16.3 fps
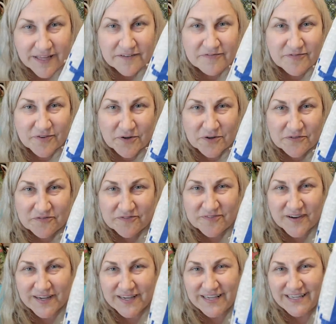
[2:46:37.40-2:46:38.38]
That food
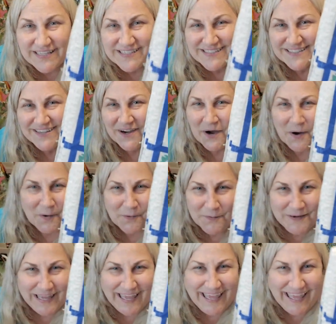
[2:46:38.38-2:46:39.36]
fight.
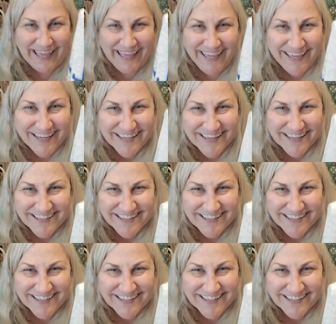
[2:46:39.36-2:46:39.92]
Okay.